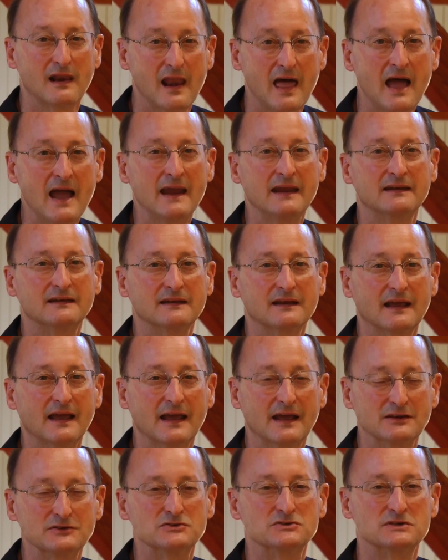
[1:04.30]
light
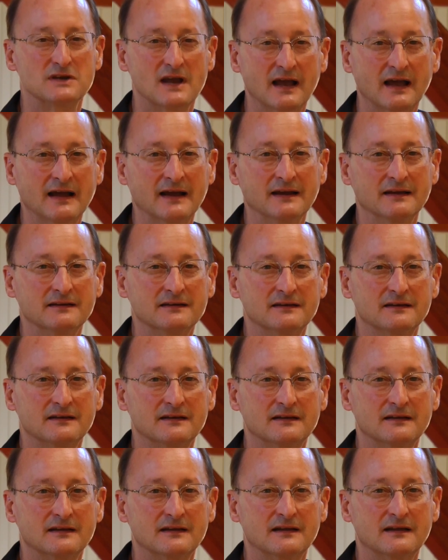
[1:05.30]
has shined,
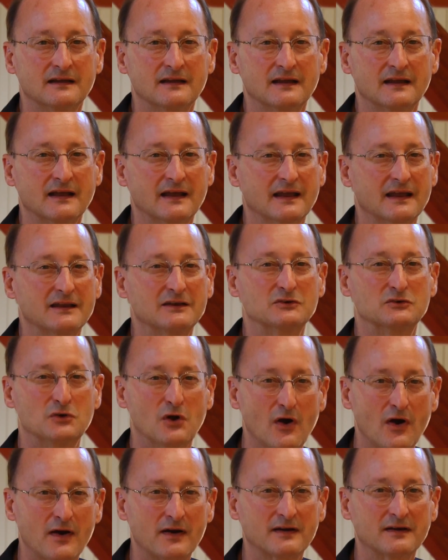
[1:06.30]
and
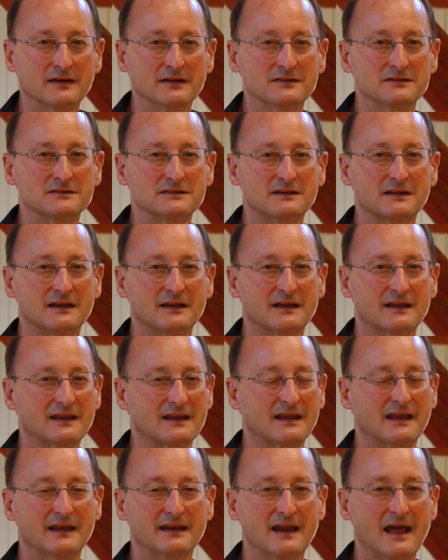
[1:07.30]
darkness
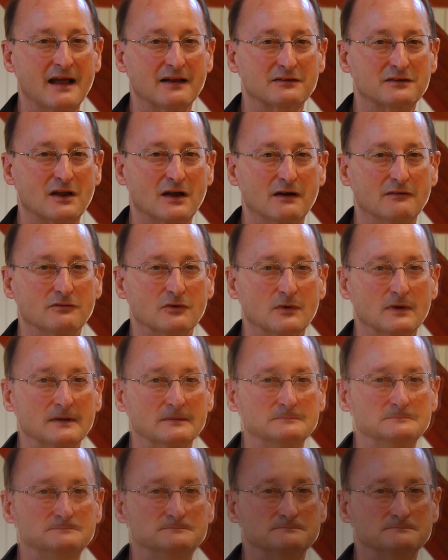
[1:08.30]
cannot cover it.